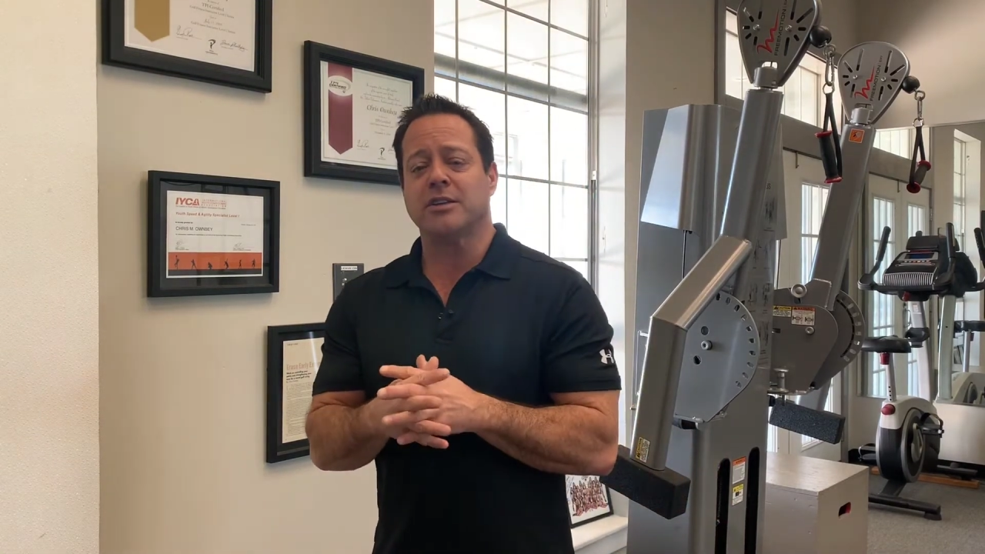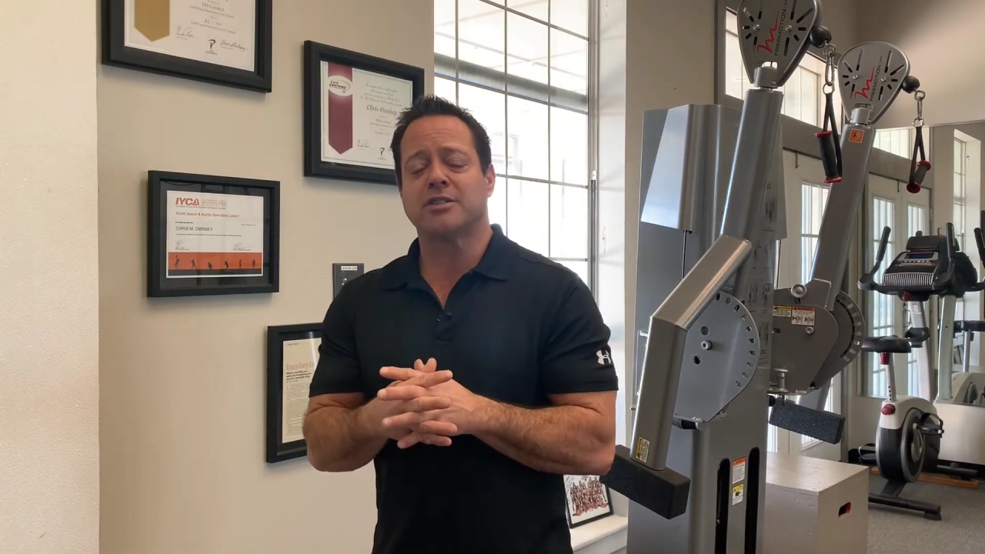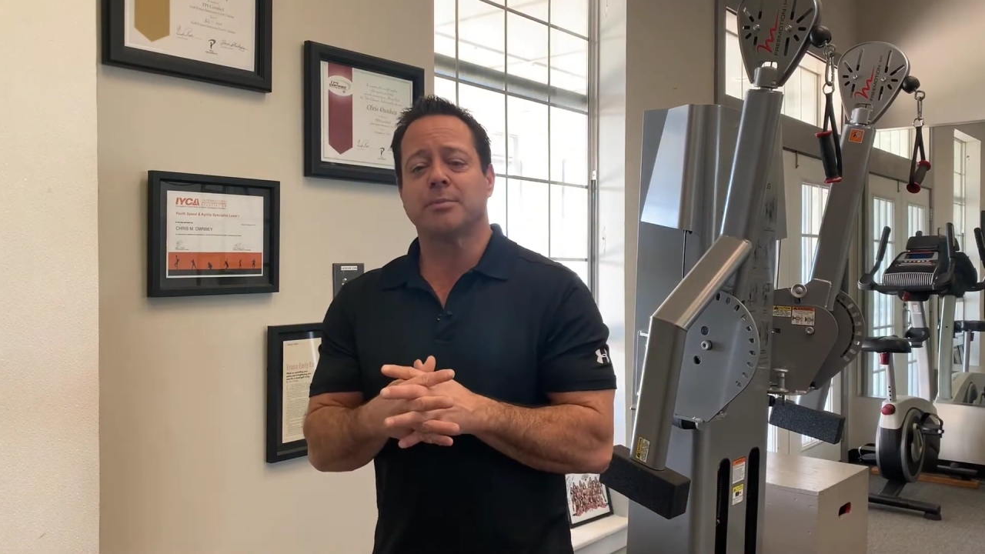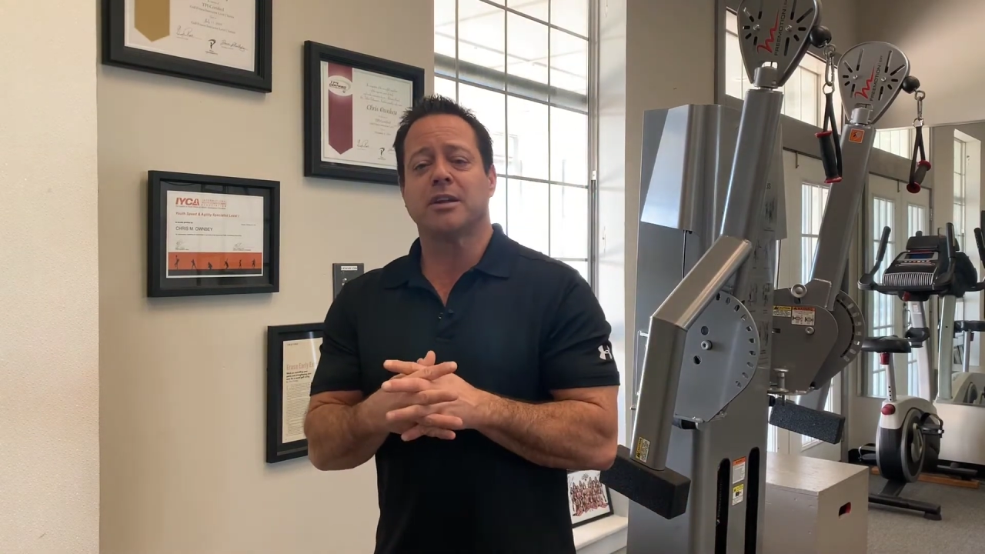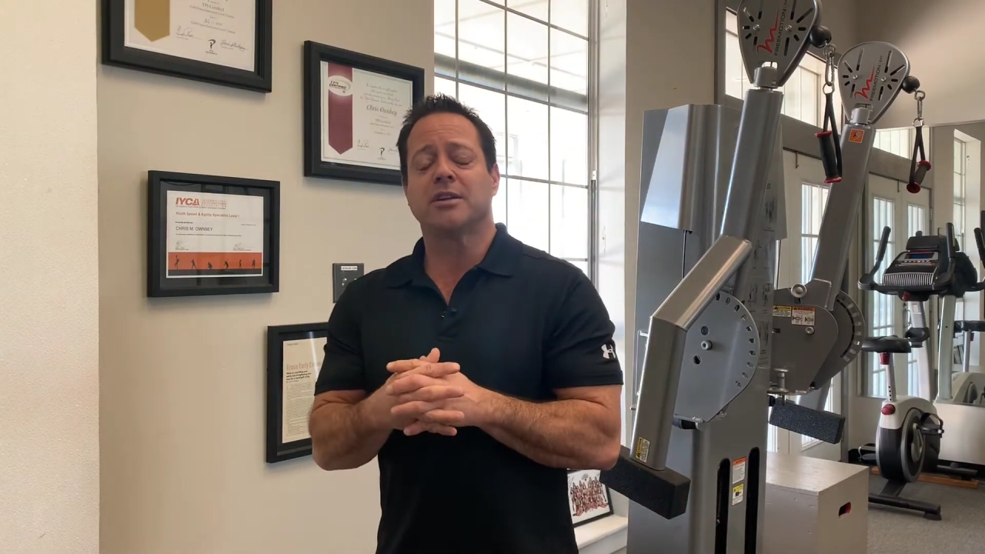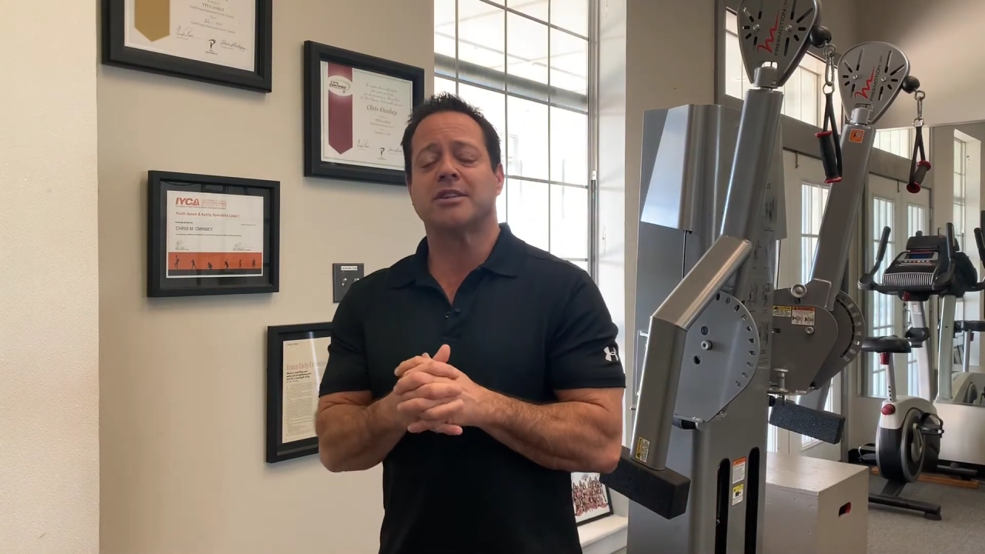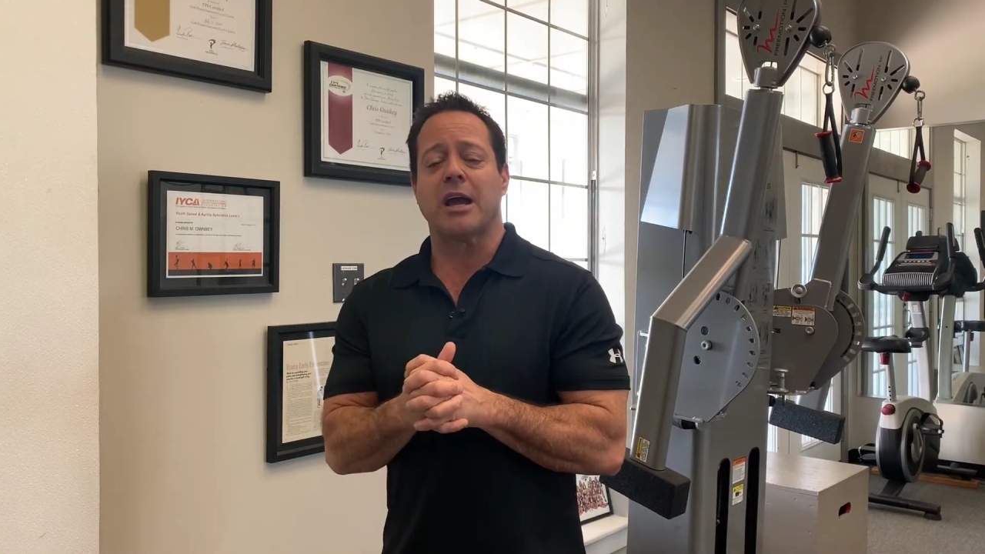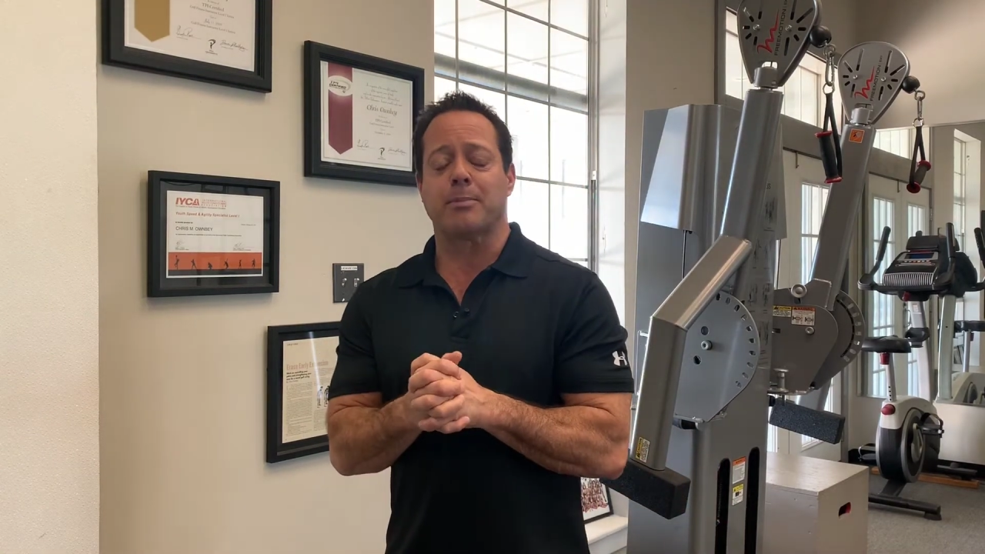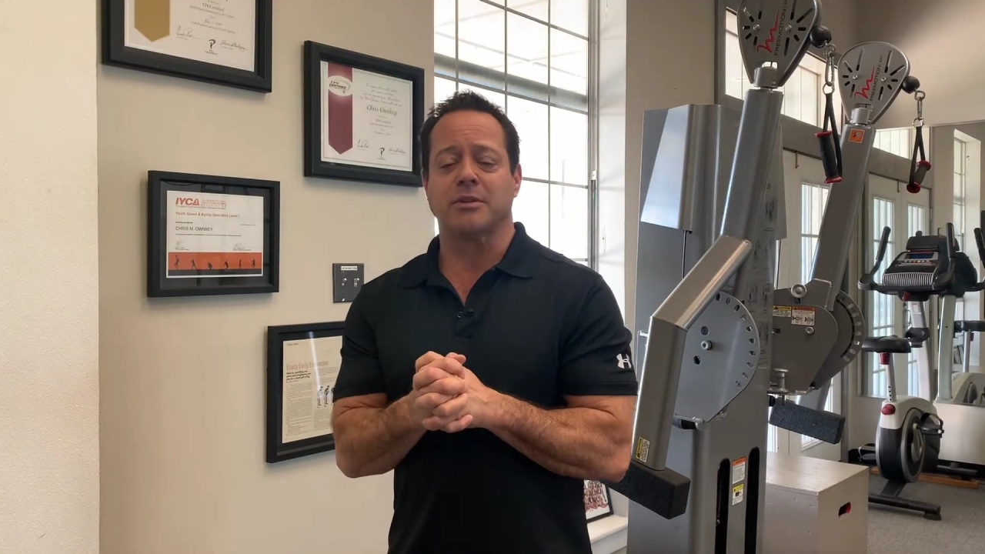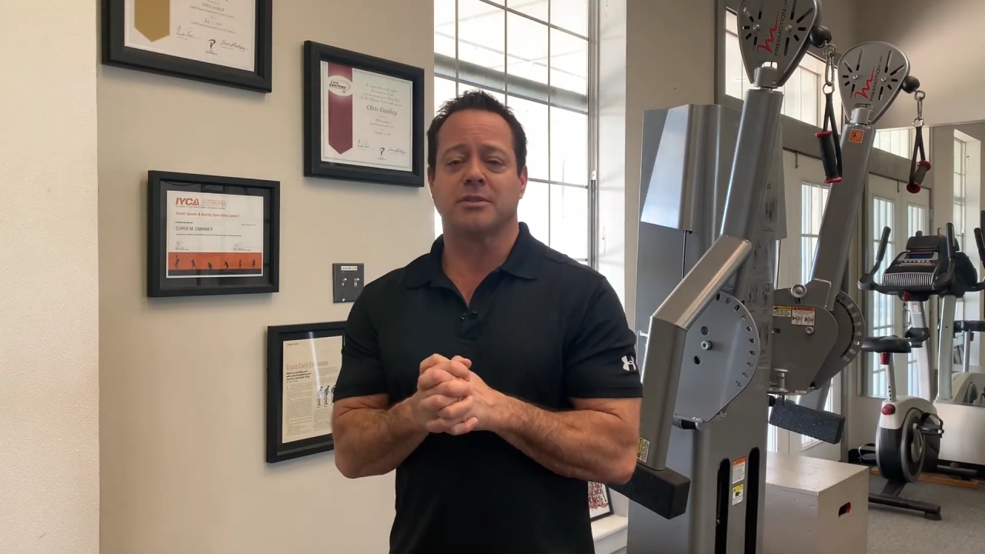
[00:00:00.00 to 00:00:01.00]
something else
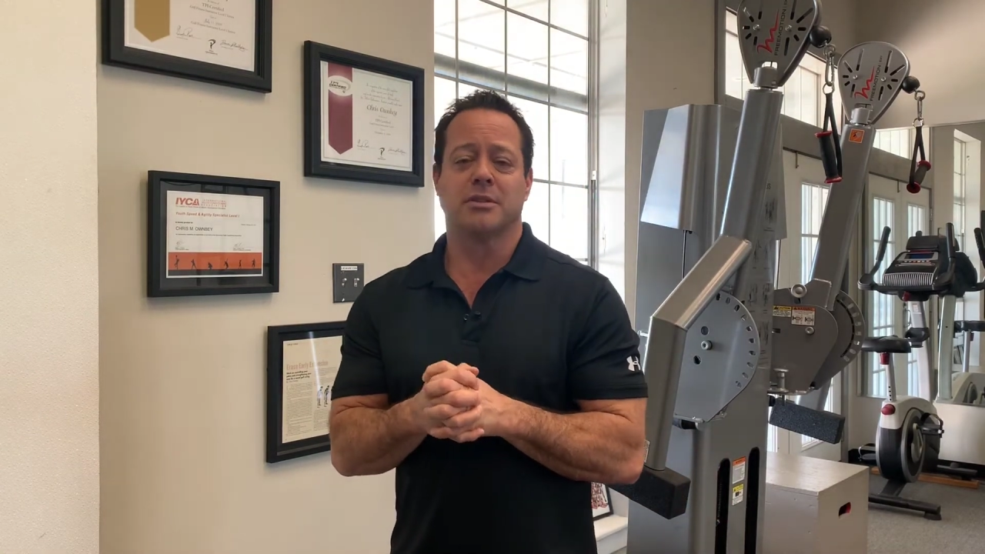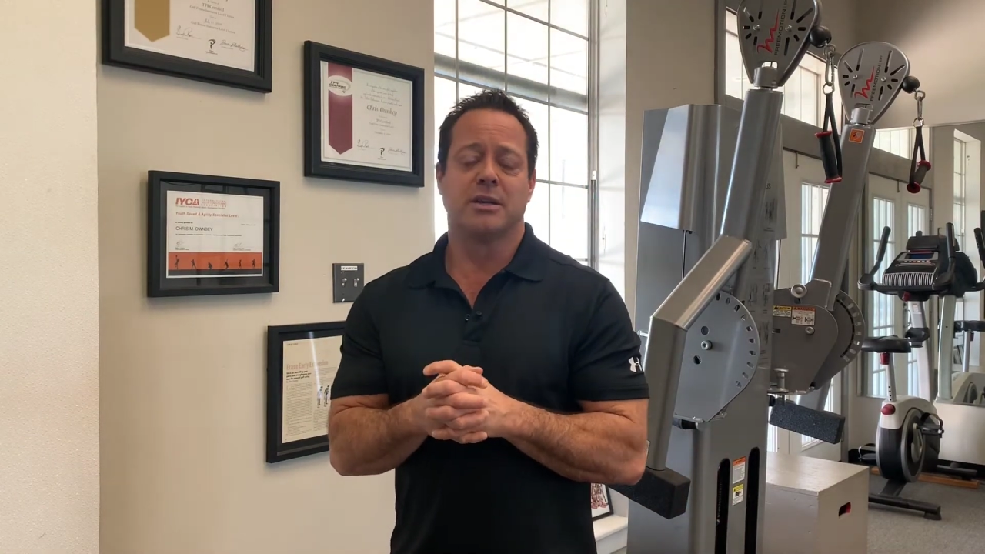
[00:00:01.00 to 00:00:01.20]
happens.